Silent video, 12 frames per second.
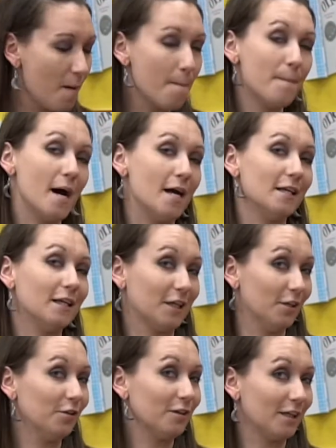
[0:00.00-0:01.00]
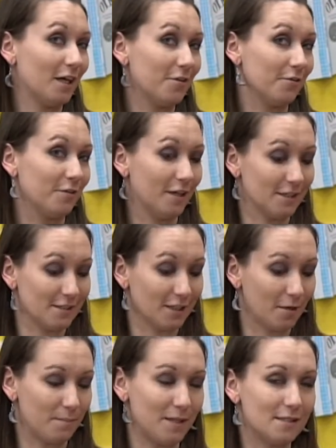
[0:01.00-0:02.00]
but it can look like other things, like
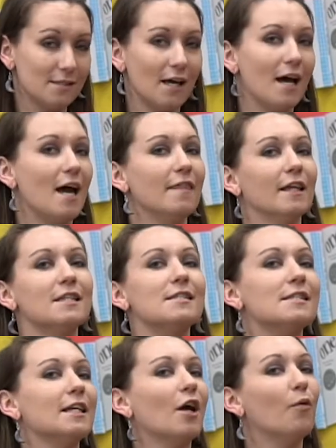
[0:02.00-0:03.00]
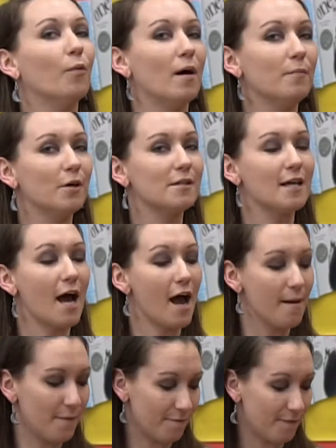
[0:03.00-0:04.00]
a pizza. And let's sing it one more
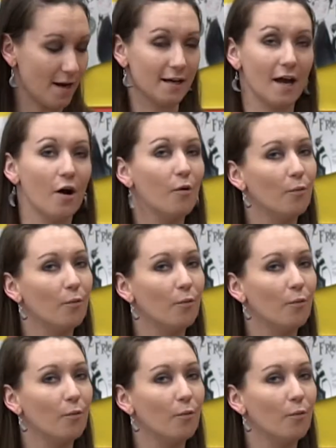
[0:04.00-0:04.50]
time and find out